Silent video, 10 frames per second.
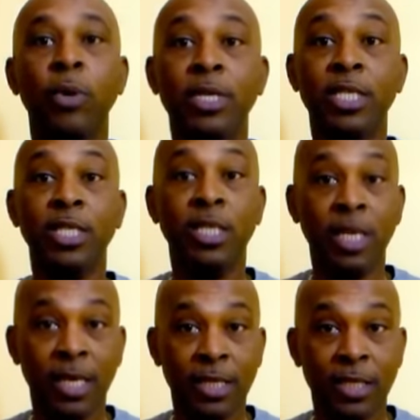was
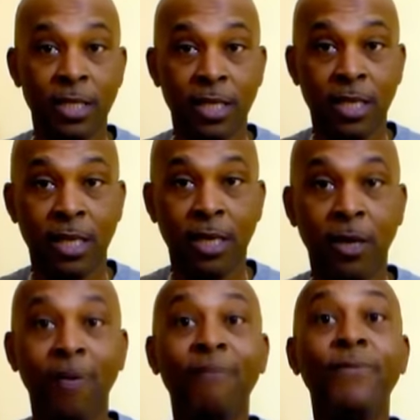just
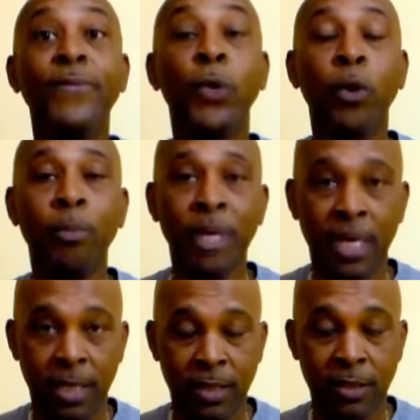for me.